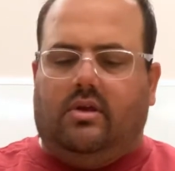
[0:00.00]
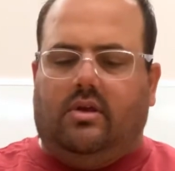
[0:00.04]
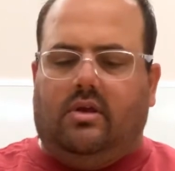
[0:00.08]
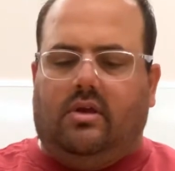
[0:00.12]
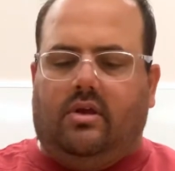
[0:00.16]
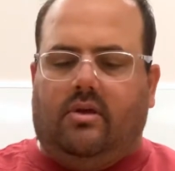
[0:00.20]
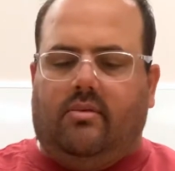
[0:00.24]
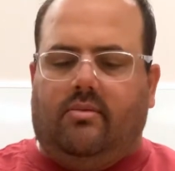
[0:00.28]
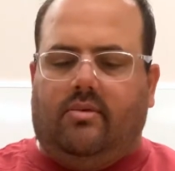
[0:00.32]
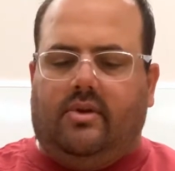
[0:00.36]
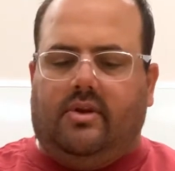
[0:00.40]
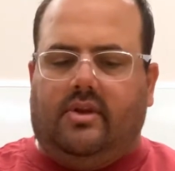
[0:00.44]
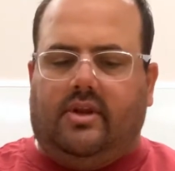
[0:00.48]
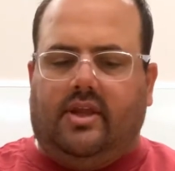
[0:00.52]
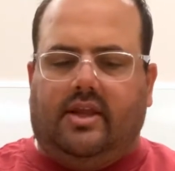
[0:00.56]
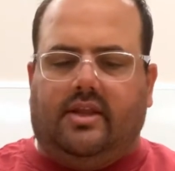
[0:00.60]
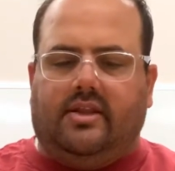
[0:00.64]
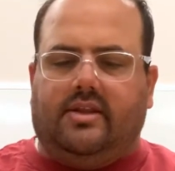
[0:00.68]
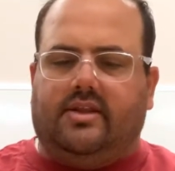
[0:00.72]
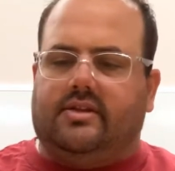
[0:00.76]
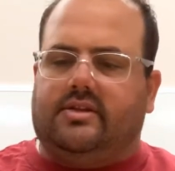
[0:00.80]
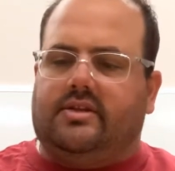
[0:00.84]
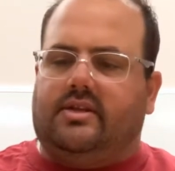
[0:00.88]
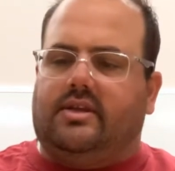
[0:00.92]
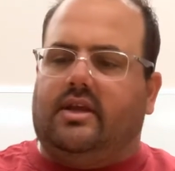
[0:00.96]
I'm going to take
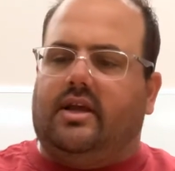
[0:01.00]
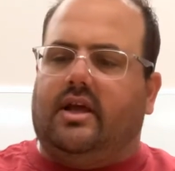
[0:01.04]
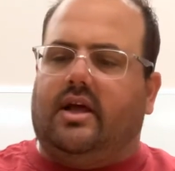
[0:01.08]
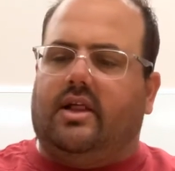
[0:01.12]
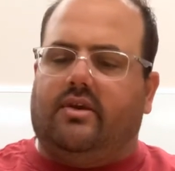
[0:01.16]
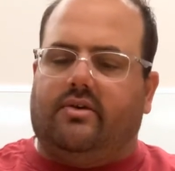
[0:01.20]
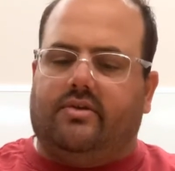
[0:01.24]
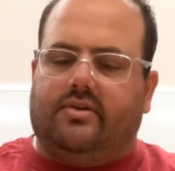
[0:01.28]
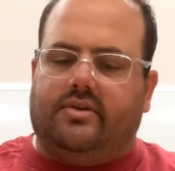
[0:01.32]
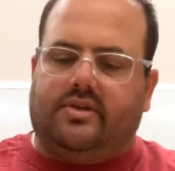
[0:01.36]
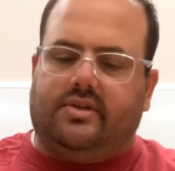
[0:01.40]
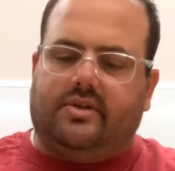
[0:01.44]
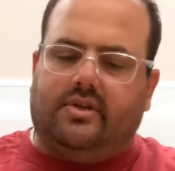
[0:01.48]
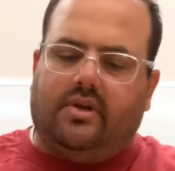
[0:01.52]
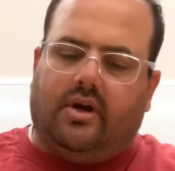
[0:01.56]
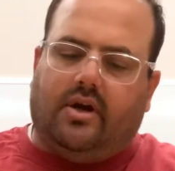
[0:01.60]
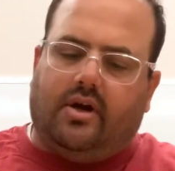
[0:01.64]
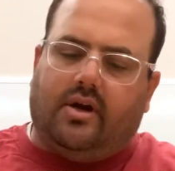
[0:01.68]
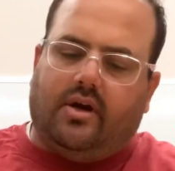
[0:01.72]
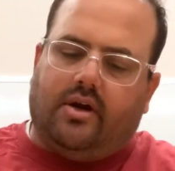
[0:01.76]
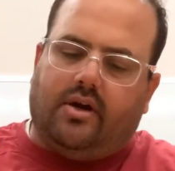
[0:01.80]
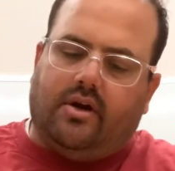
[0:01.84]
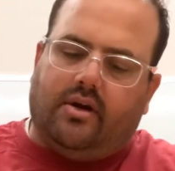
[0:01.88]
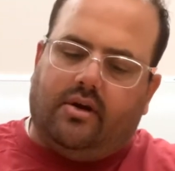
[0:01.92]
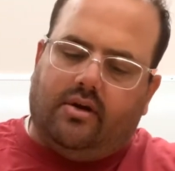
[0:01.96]
this yellow
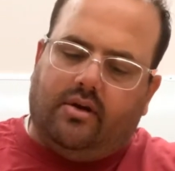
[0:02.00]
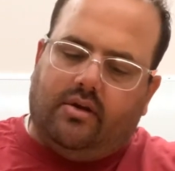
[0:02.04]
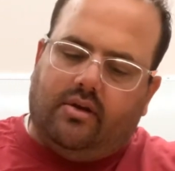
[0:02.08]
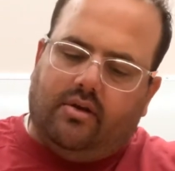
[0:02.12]
star